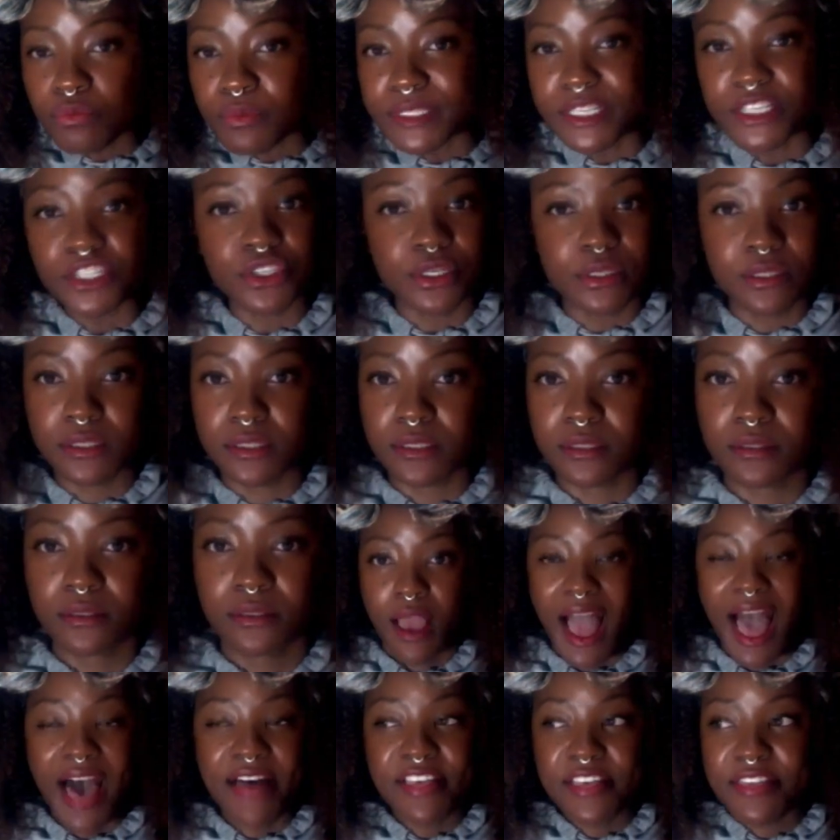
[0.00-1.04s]
religions
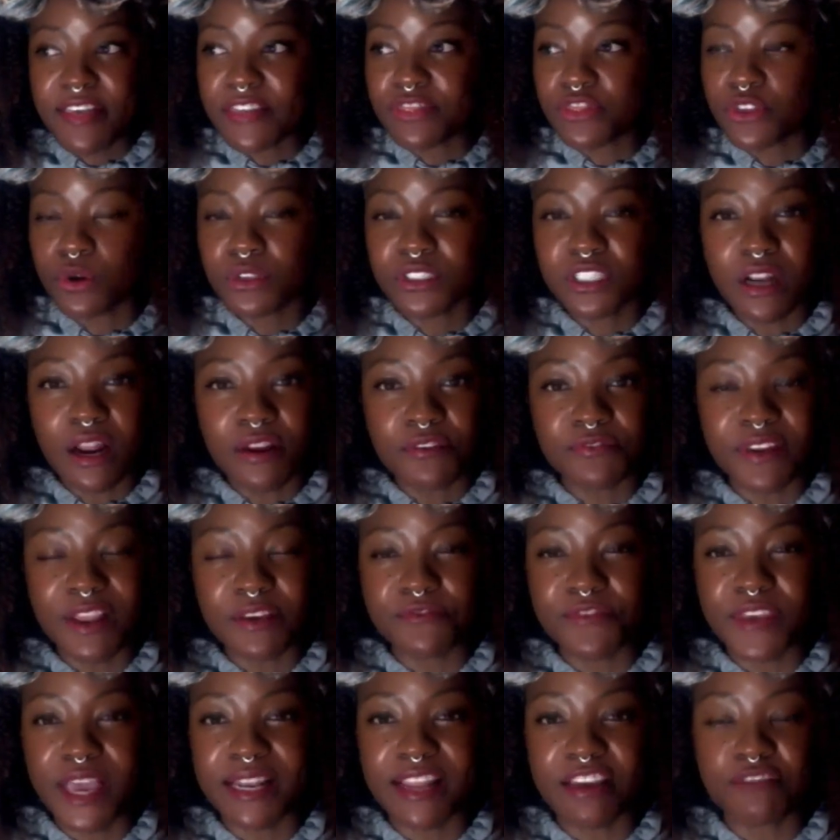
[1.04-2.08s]
other than those that are
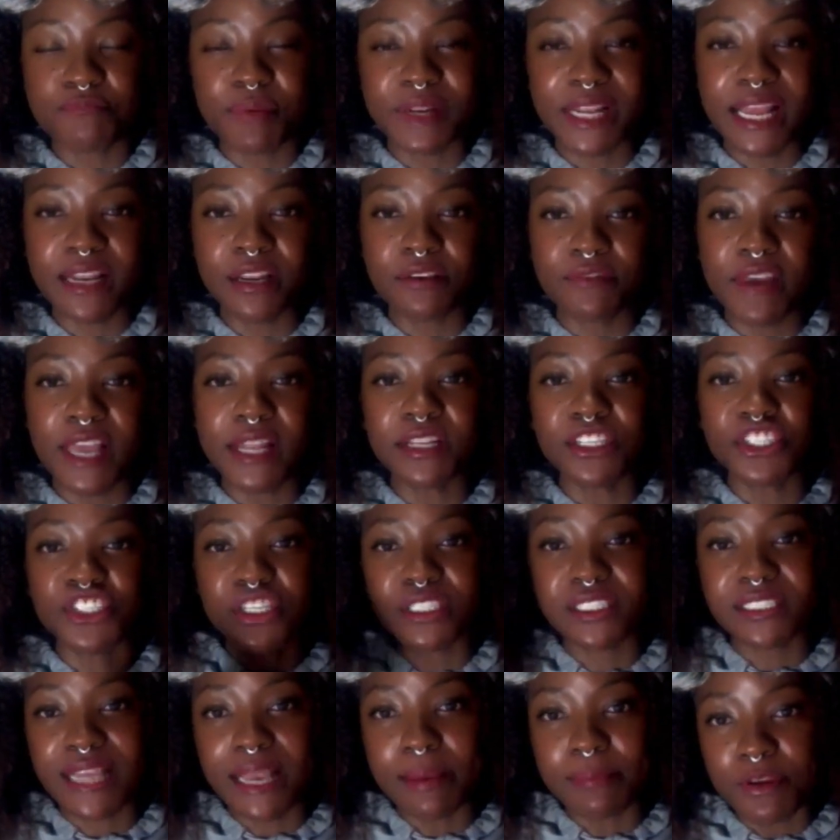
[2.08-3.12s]
fluffy and have been innovated
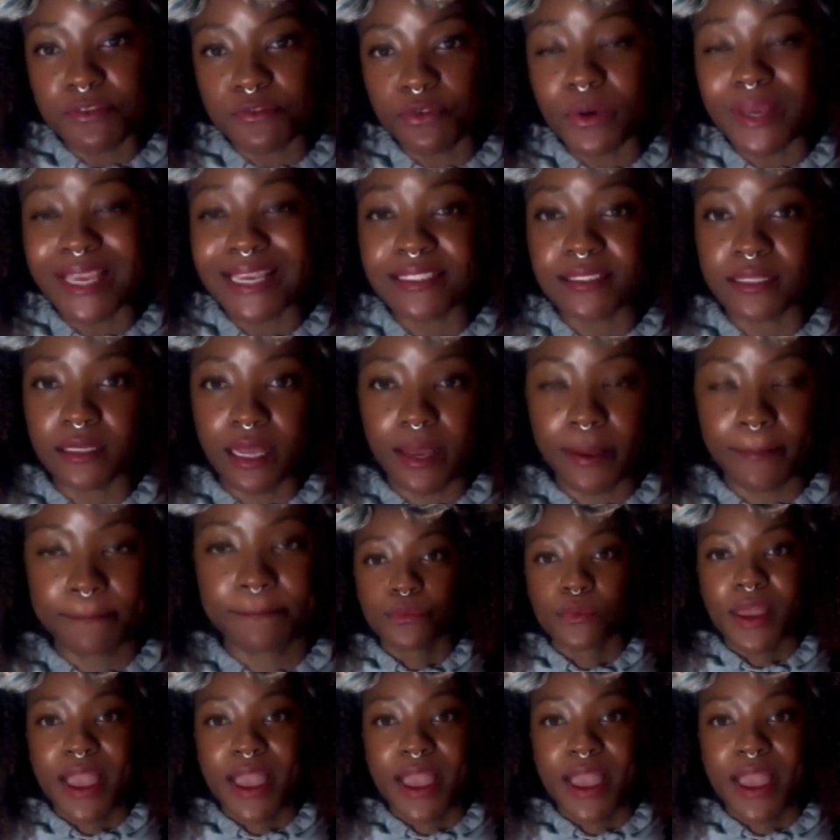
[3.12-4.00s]
just day before yesterday.